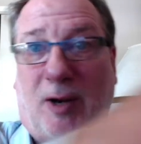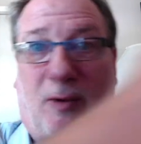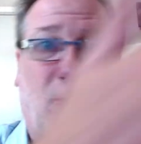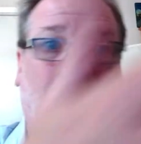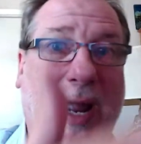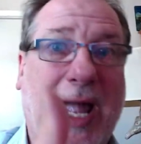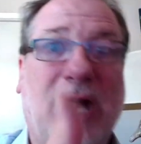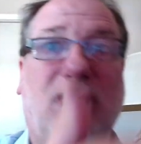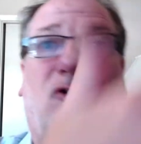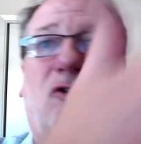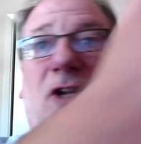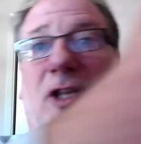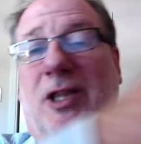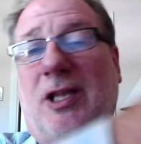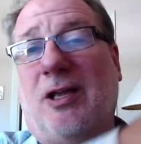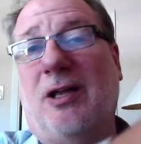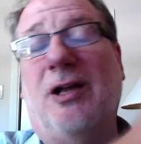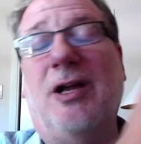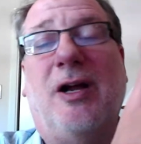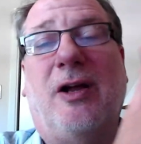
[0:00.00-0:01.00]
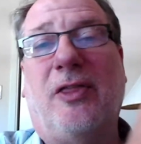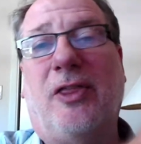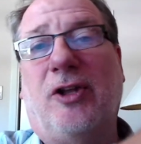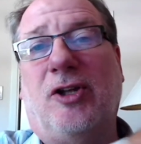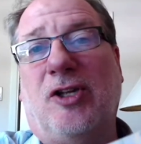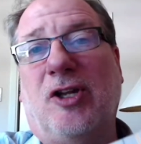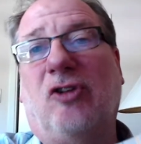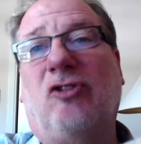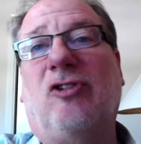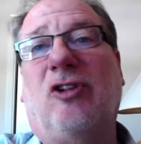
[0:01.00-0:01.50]
imagining the, the
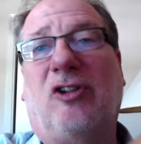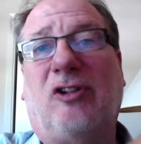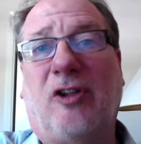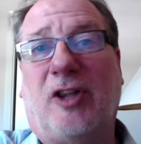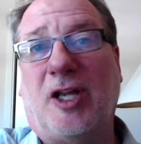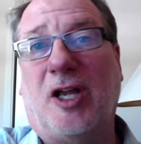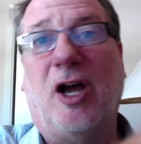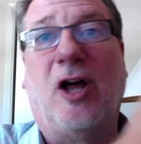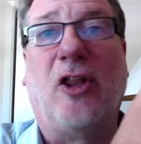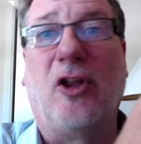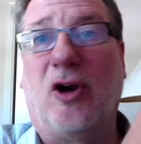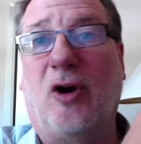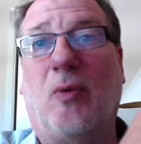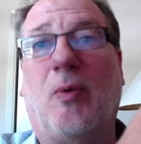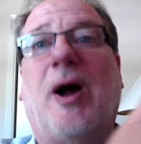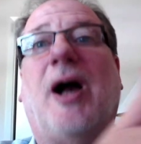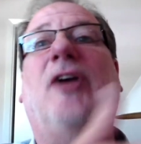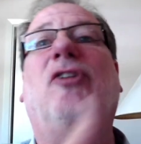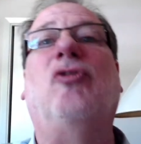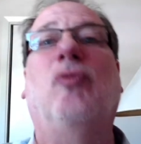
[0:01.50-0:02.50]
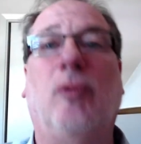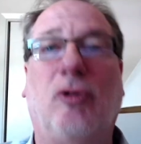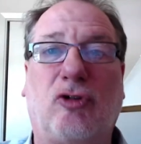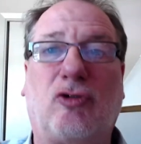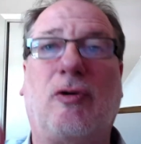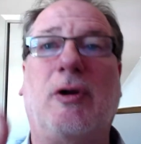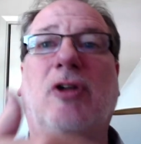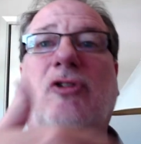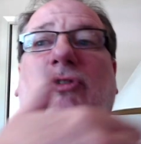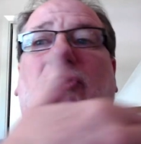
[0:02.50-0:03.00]
distance of the other horizon, which
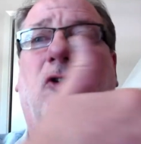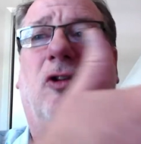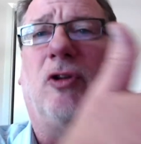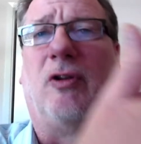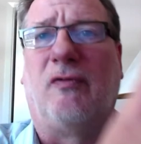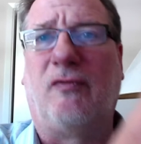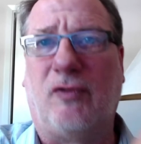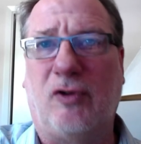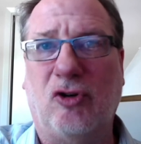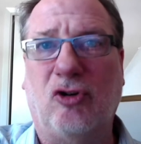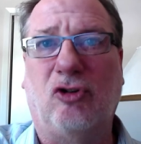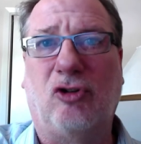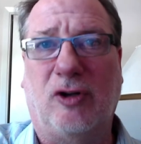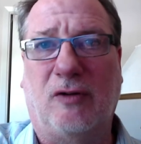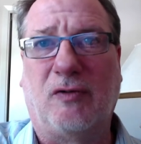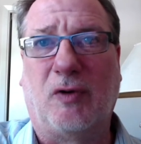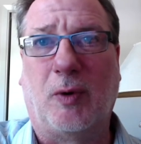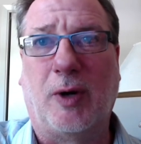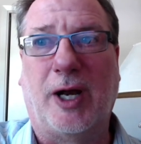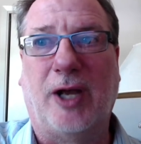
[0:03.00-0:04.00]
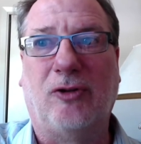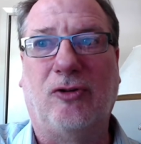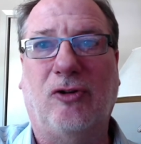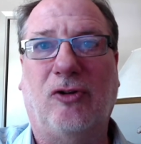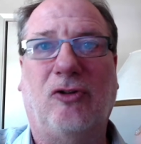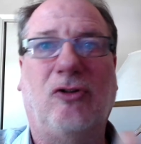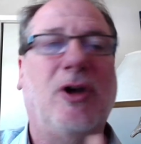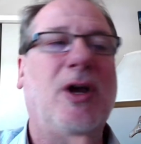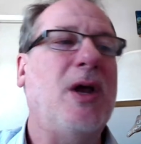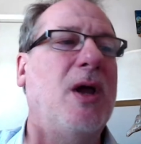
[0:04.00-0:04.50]
creates the fusion of
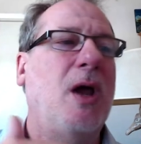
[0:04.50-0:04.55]
horizons.